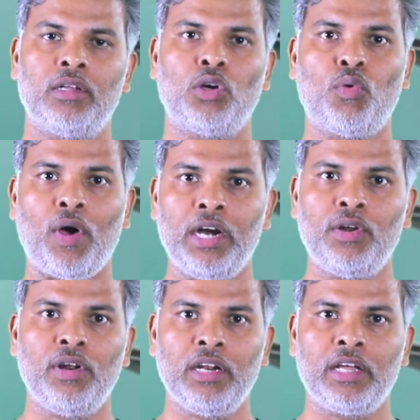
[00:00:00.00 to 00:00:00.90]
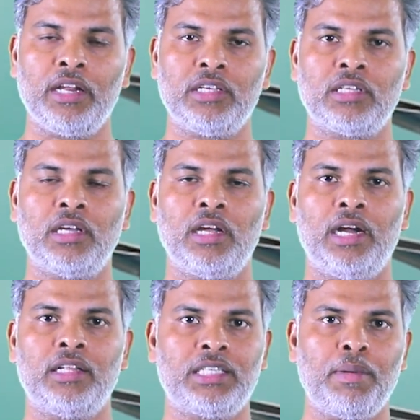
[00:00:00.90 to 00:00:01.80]
the quality will increase.
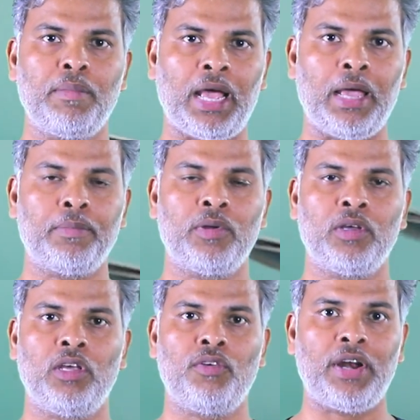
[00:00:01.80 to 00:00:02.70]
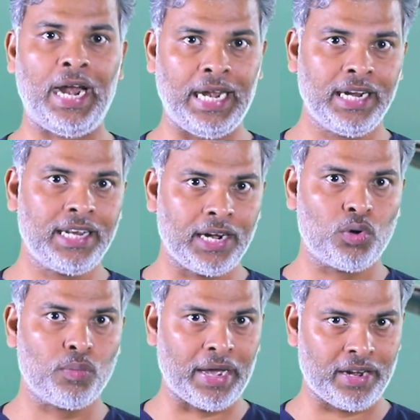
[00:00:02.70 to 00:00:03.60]
At the same time, if you are
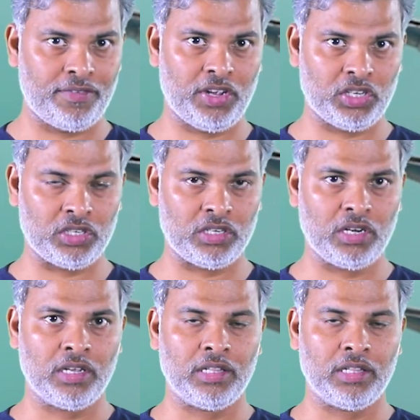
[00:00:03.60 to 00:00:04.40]
addicted to magnification,